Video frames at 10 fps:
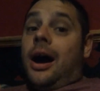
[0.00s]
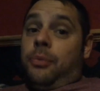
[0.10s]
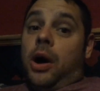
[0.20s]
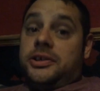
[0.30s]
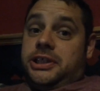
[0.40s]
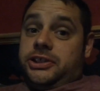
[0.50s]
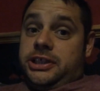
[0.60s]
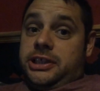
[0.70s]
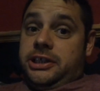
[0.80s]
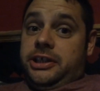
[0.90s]
I was
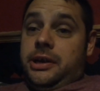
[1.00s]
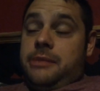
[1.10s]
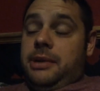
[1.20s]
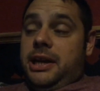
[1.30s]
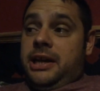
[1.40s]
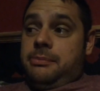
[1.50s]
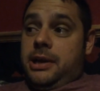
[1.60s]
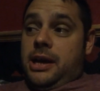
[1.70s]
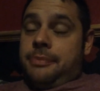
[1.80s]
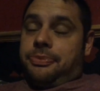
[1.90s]
actually going to do
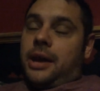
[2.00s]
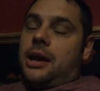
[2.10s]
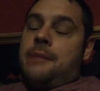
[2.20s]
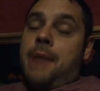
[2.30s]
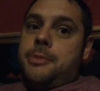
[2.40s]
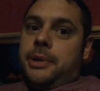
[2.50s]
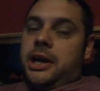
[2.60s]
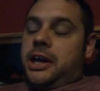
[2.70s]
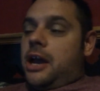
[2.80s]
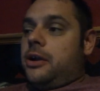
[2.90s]
it a
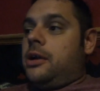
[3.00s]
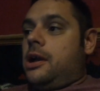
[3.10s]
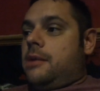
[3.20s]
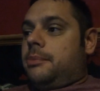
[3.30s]
moment ago,